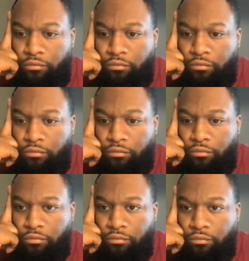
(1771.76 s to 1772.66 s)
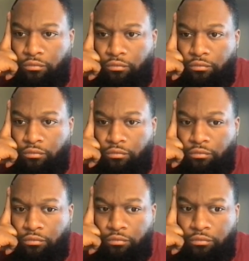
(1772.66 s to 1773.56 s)

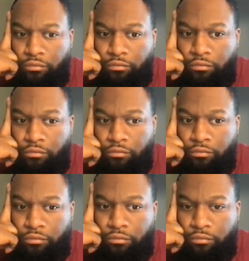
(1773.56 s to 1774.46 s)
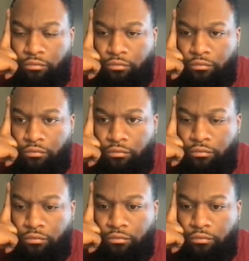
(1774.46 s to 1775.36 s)

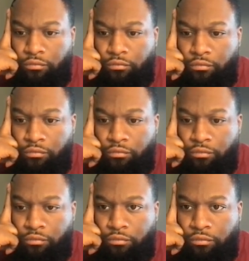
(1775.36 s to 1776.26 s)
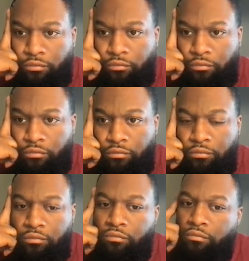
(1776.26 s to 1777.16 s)

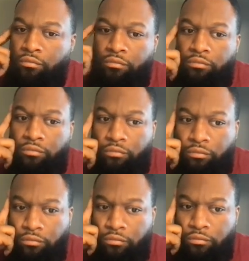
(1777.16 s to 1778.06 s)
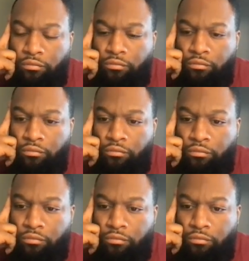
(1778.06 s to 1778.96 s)
The person shown says nothing.